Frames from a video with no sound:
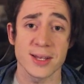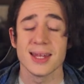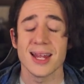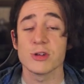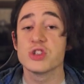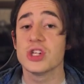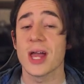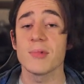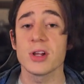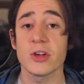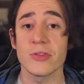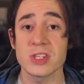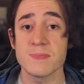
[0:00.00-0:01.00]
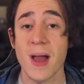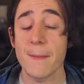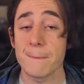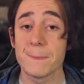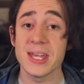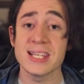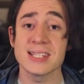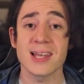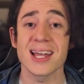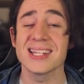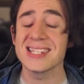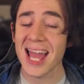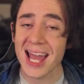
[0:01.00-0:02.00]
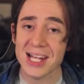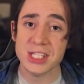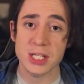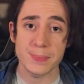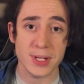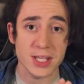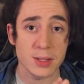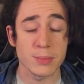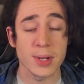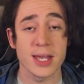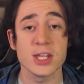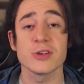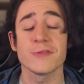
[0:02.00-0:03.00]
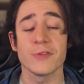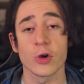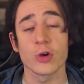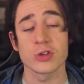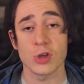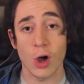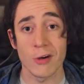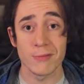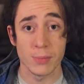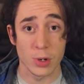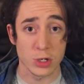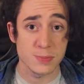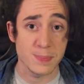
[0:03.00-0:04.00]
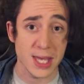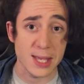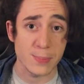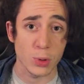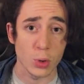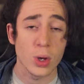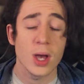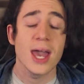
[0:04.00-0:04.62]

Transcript: Now, generally on this map, B side tends to be the major focus of most people.